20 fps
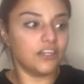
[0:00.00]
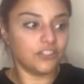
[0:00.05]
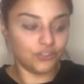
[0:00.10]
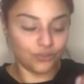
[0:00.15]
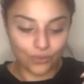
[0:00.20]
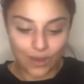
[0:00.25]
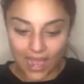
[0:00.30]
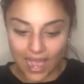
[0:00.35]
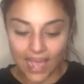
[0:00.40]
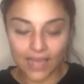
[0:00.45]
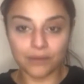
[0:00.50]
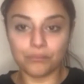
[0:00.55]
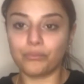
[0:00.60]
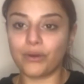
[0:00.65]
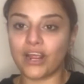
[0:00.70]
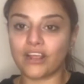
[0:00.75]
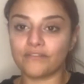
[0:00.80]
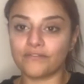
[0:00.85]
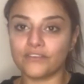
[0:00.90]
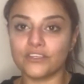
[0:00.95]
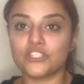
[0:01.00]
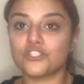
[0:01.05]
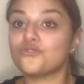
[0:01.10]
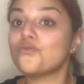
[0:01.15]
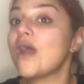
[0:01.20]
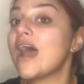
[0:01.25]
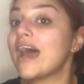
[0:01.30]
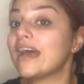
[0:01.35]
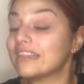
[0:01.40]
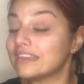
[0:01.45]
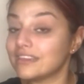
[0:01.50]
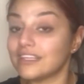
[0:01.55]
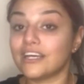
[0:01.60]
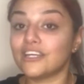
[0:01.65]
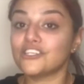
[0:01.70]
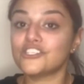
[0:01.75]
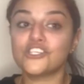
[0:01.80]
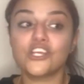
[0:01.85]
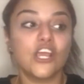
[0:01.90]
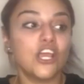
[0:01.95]
you had breakfast, you had
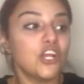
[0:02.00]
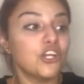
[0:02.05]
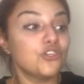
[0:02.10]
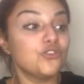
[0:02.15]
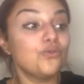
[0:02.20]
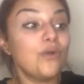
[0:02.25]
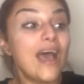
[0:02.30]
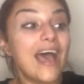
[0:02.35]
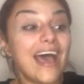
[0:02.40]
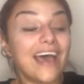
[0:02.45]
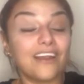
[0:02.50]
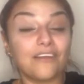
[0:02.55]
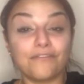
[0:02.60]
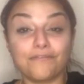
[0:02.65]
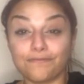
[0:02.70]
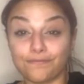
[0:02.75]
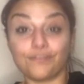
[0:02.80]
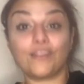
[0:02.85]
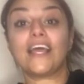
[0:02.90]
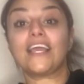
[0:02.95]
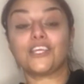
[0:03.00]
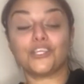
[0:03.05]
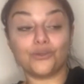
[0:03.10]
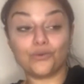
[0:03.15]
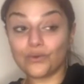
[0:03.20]
lunch, you had a flight.